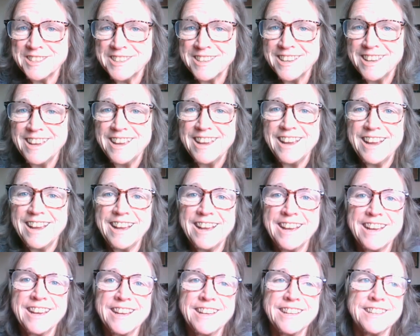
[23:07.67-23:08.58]
And
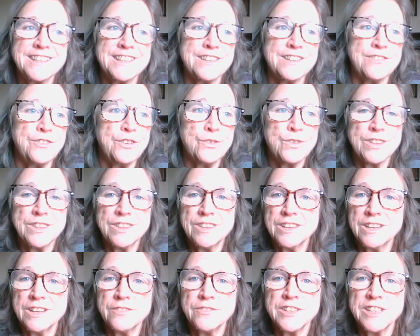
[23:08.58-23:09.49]
if you can think of a
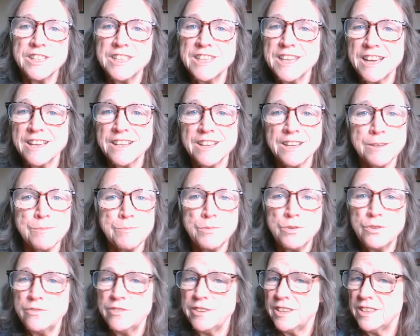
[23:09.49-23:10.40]
deck and a movie
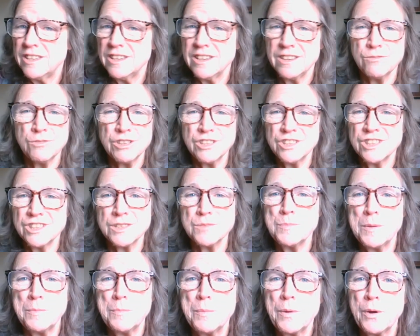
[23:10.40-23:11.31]
that would just be
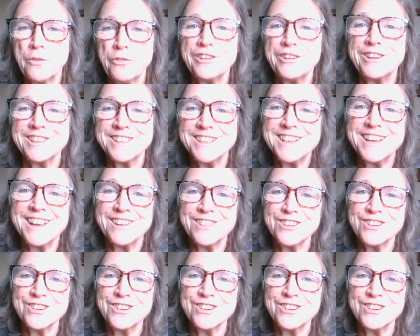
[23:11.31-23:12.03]
perfect together,